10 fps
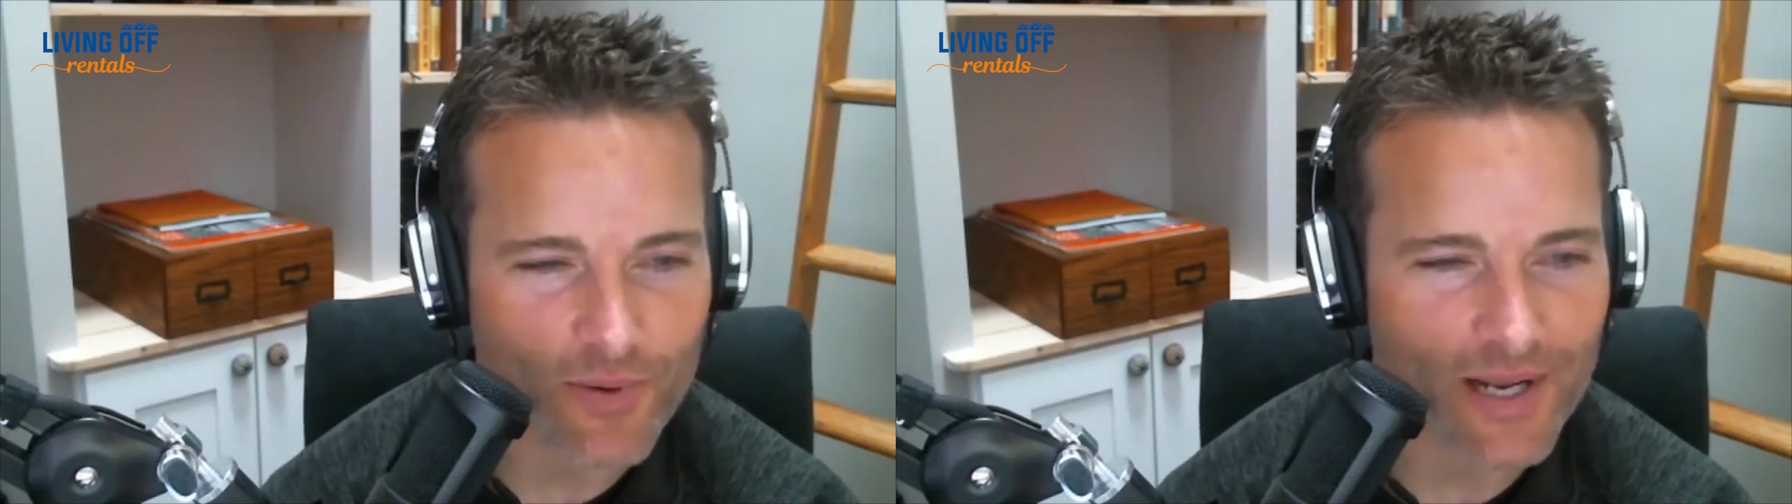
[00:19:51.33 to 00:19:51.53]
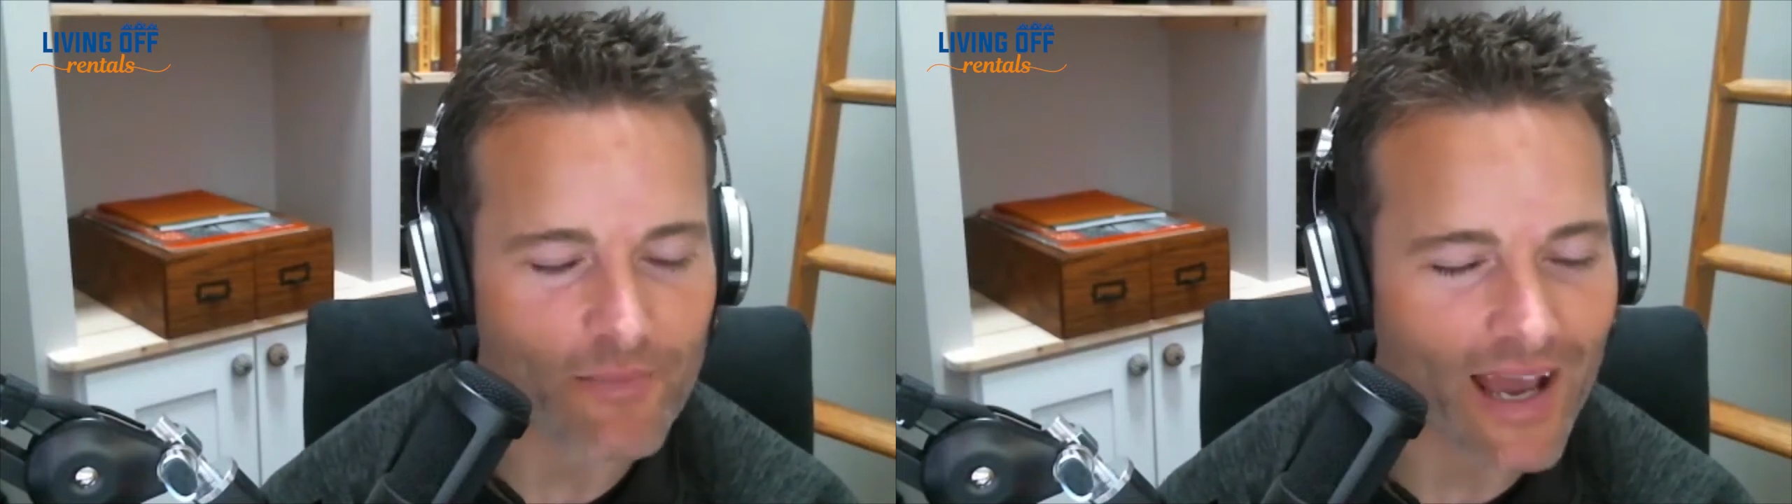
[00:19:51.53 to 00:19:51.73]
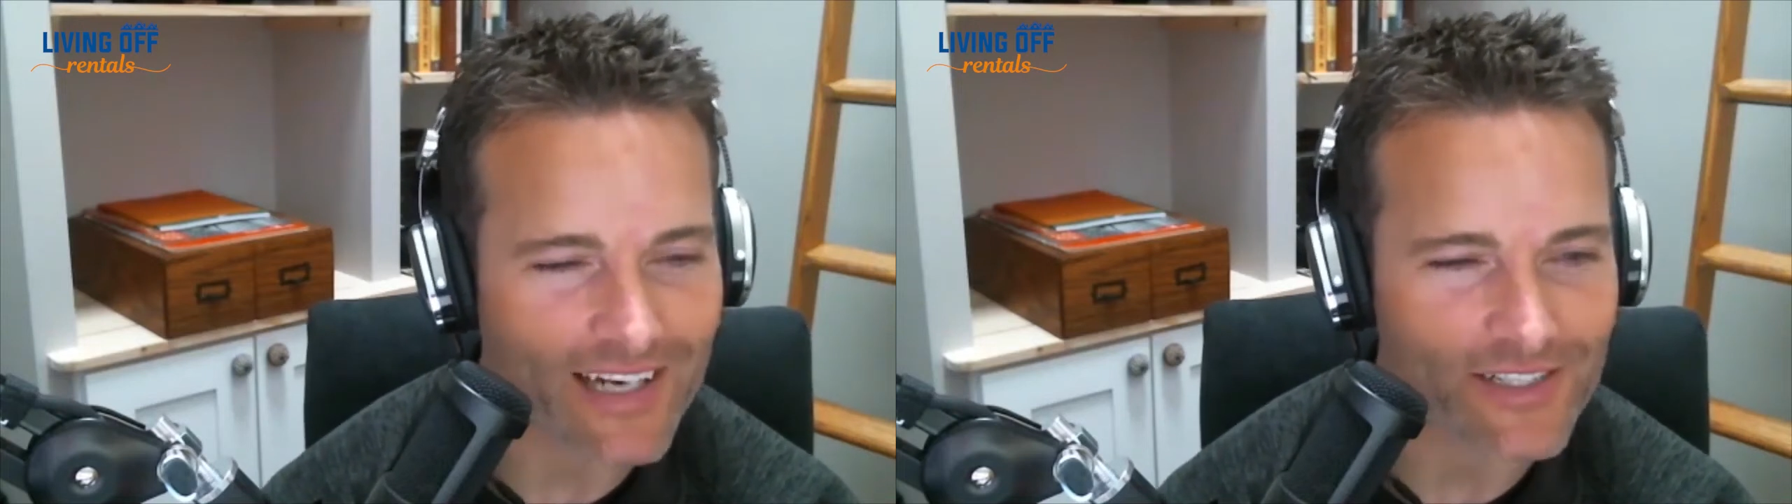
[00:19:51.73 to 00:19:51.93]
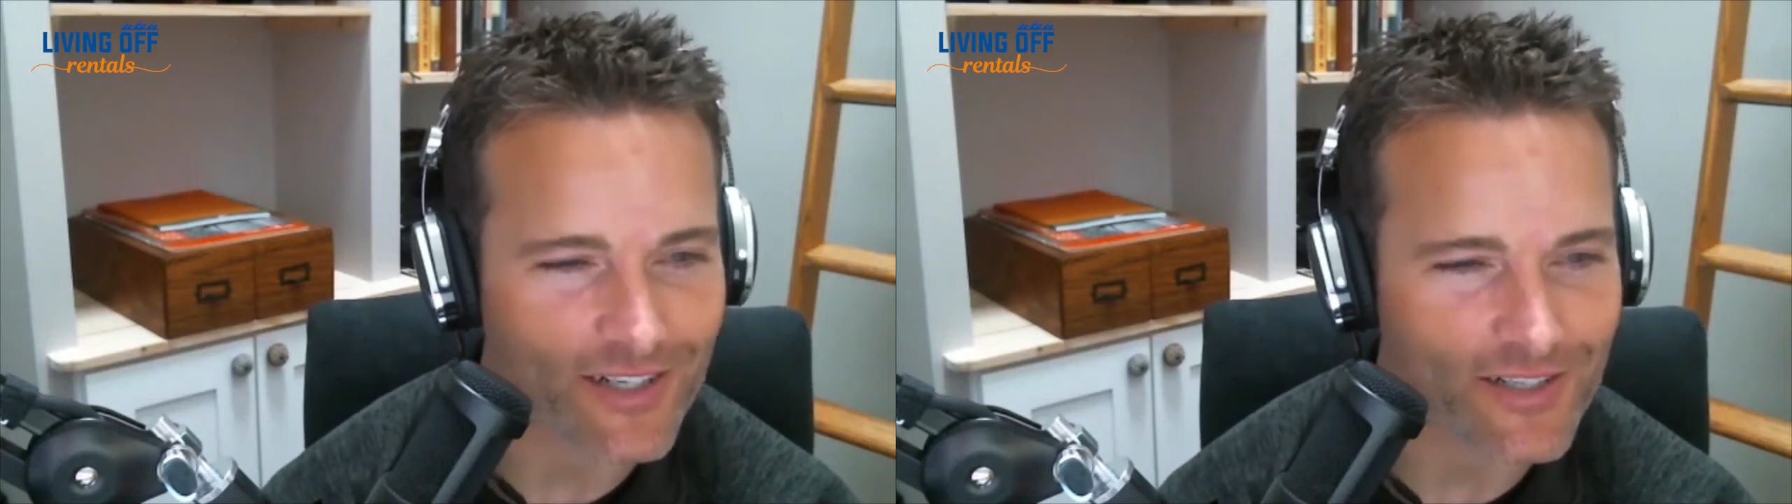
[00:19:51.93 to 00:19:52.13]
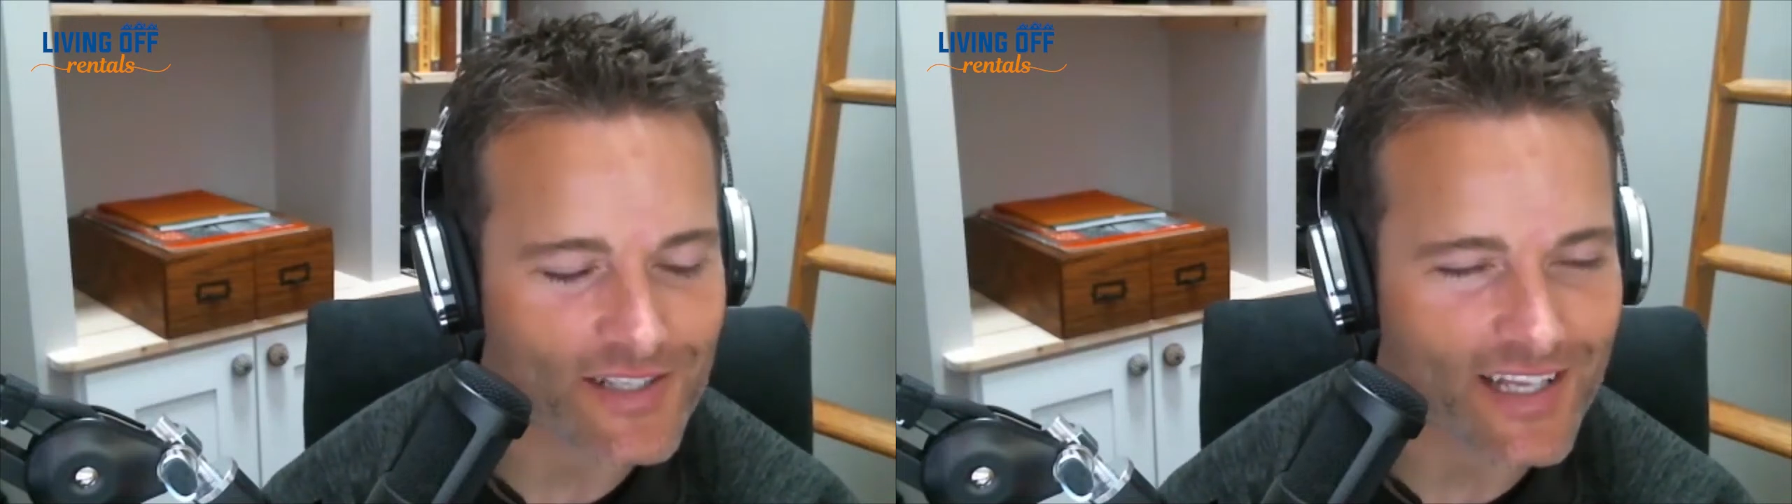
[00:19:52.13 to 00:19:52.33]
many
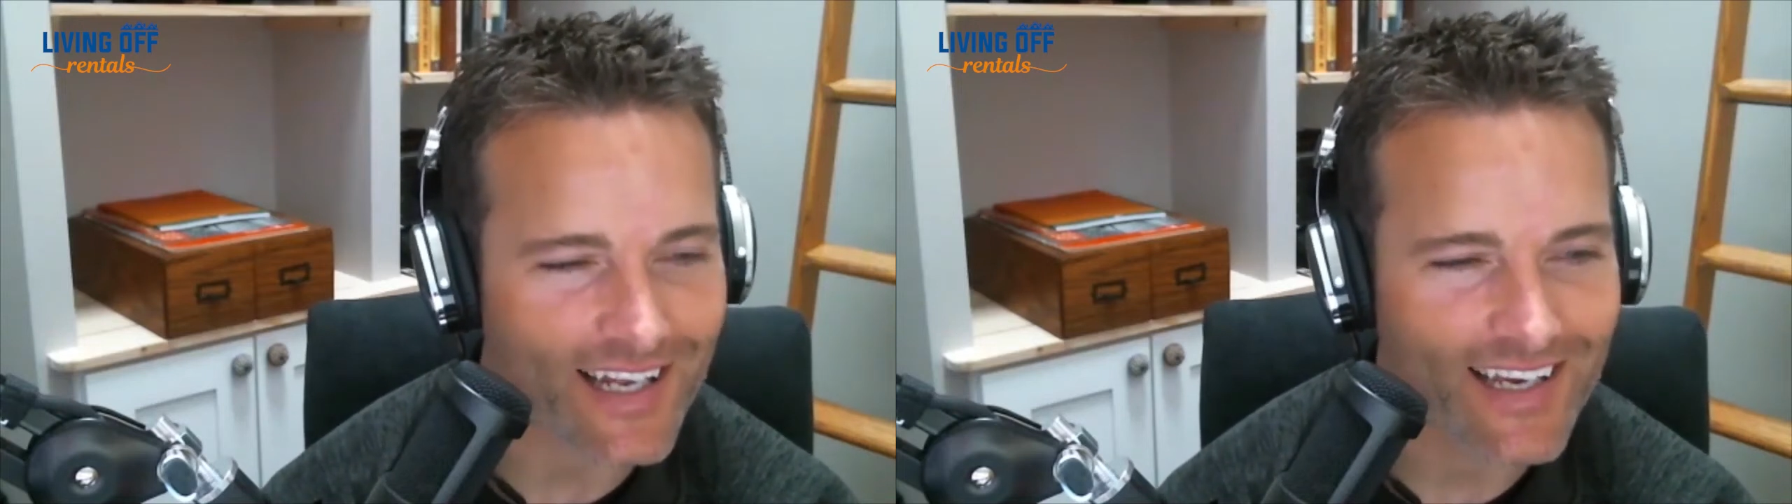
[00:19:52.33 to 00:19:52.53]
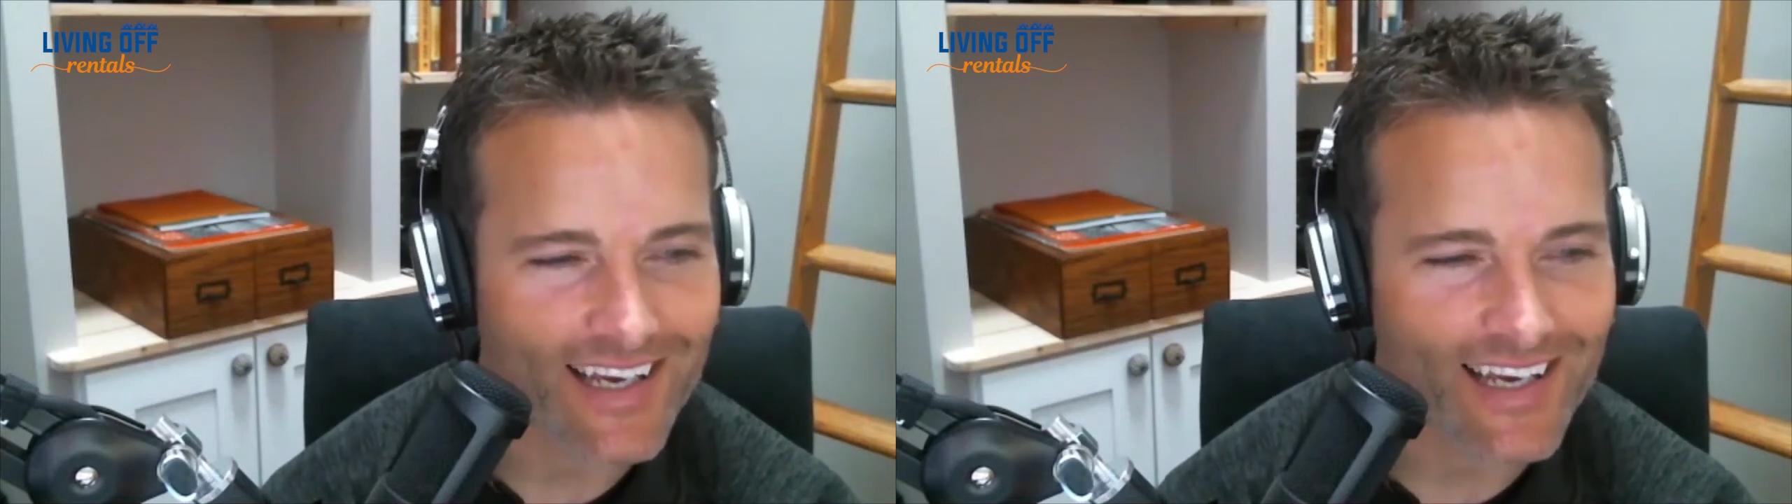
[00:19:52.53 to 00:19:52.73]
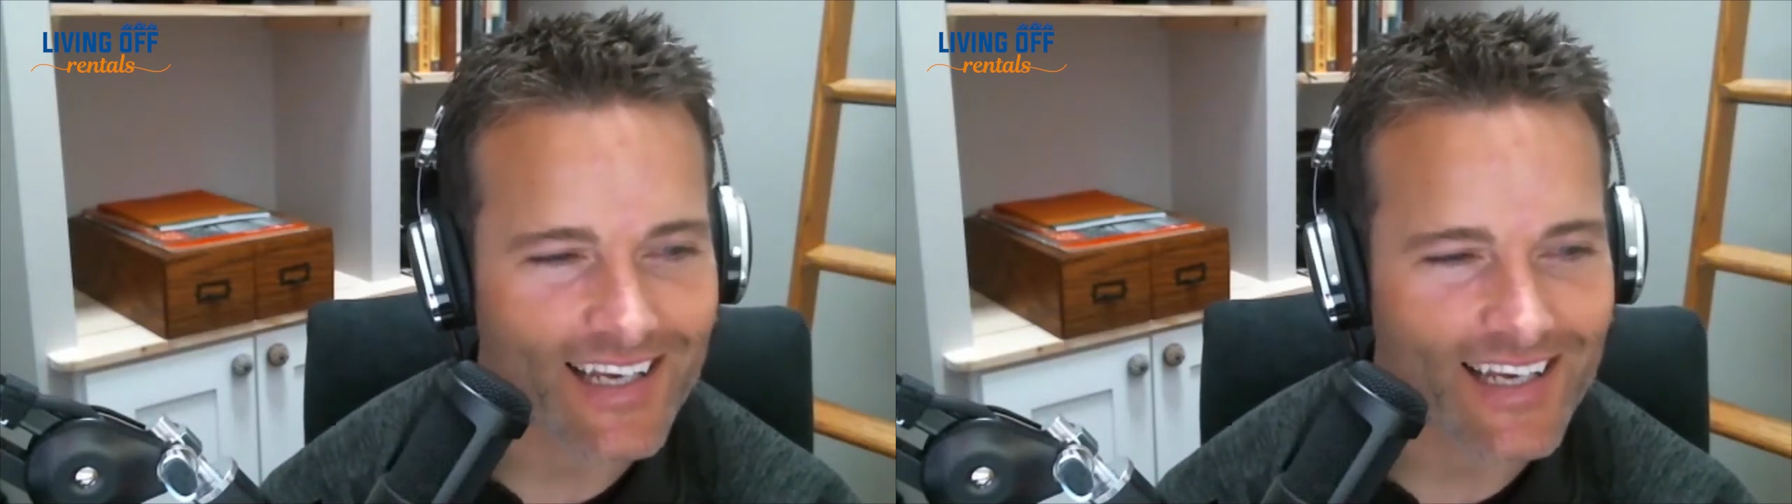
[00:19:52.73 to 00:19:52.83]
managers that